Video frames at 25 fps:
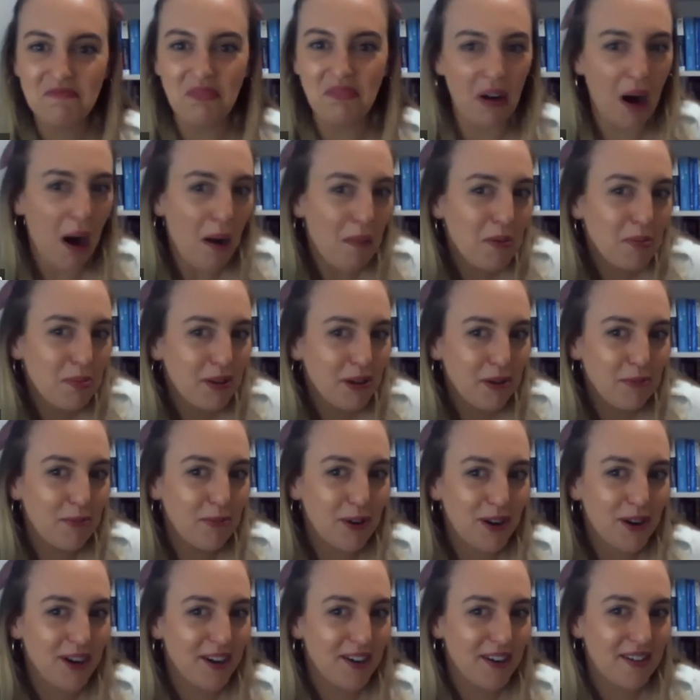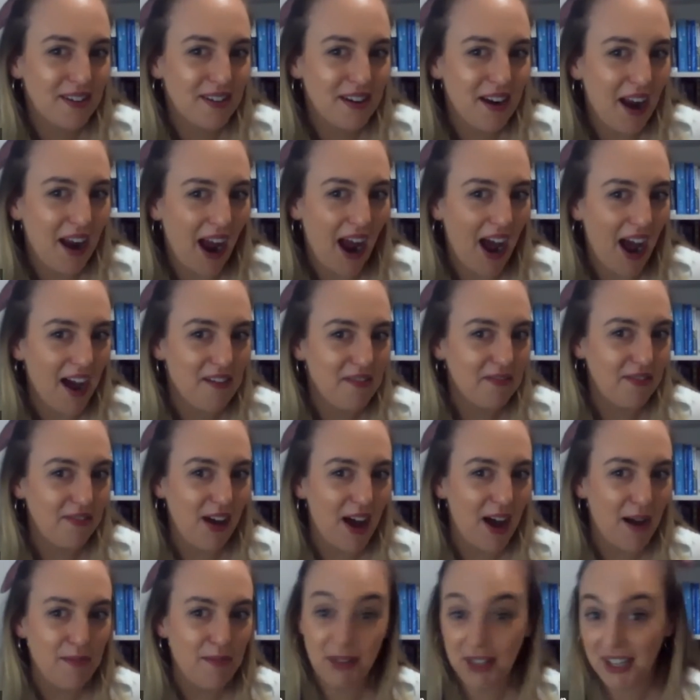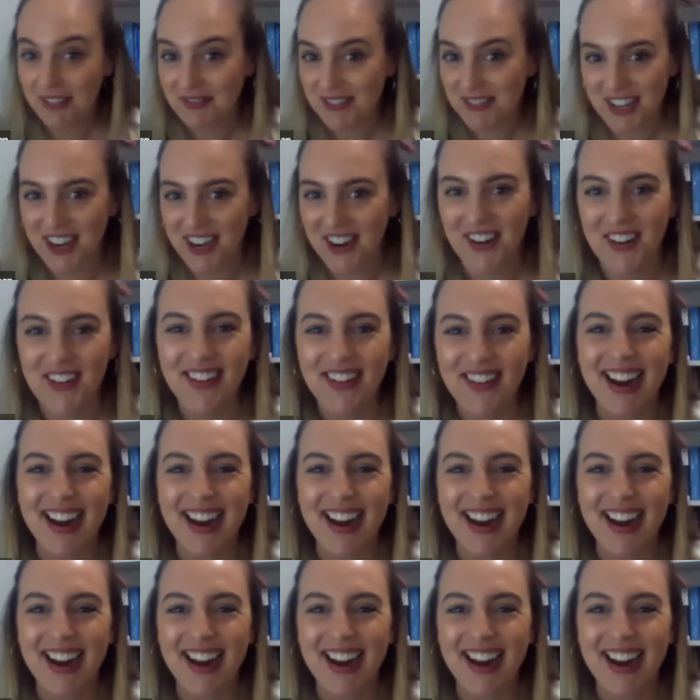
probably wouldn't have believed you.